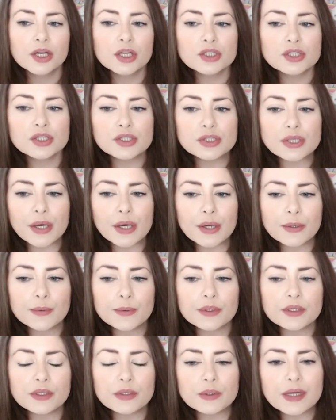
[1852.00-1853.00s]
So
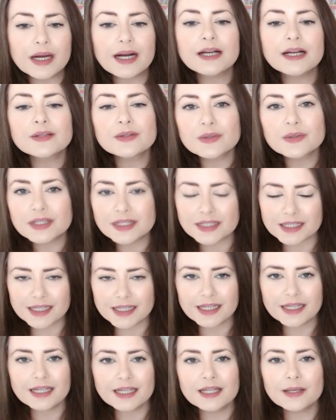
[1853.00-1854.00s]
you guys will
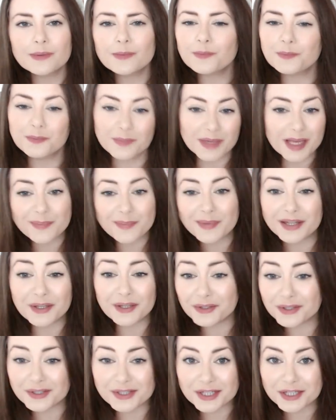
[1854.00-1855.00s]
see maybe the
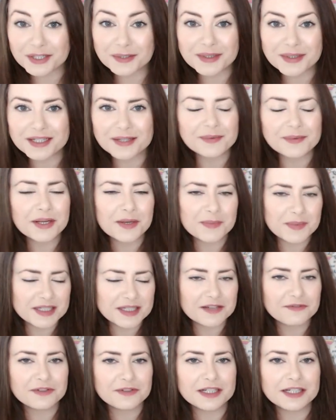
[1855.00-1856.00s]
other two, I don't know, but
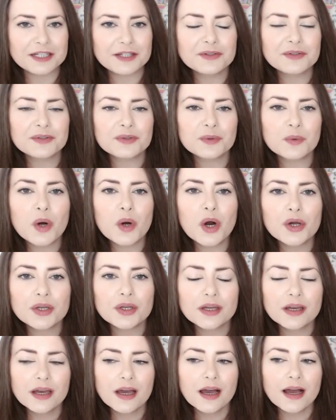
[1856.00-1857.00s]
definitely another one
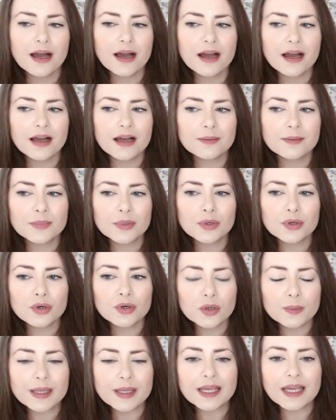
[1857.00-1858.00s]

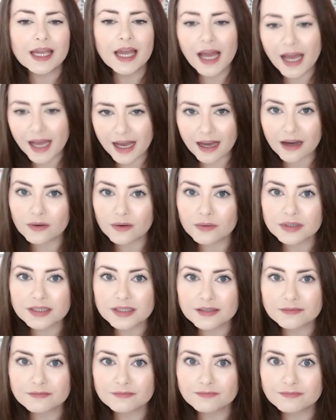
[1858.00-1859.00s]
coming out.